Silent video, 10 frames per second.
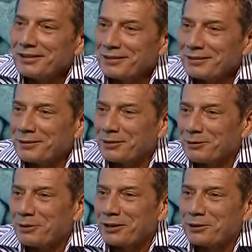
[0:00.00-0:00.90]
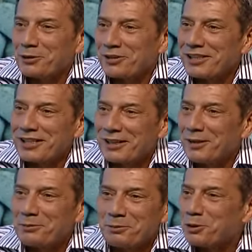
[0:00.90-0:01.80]
Yeah. To try to sneak
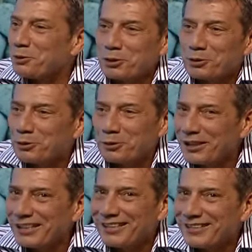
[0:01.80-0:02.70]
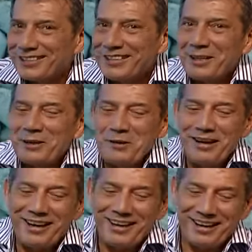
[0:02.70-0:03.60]
in, but you was too little.
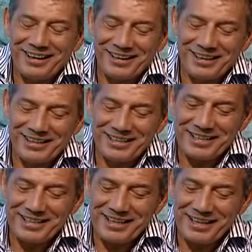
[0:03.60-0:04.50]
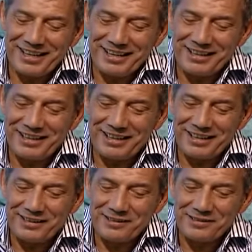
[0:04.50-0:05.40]
Yeah, yeah. Uh, and
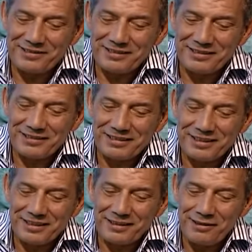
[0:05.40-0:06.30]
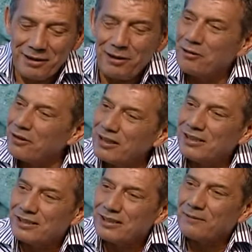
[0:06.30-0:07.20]
uh, no,
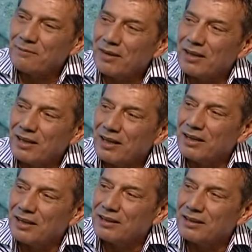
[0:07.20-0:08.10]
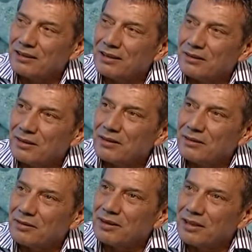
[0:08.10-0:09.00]
it's uh,
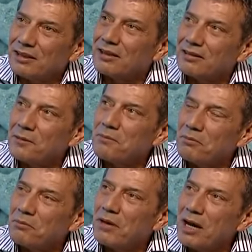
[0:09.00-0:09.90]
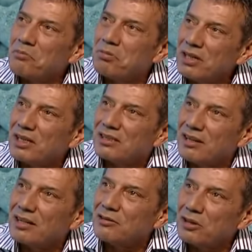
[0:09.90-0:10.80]
the, the, my biggest
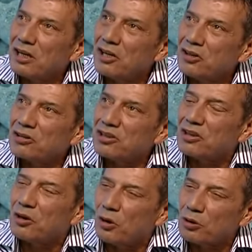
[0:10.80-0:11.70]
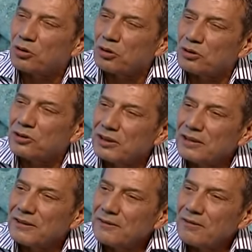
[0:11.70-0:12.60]
education is culture.
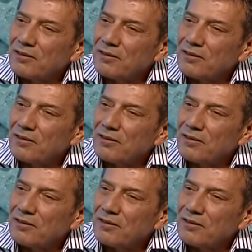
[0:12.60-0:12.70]
Mm.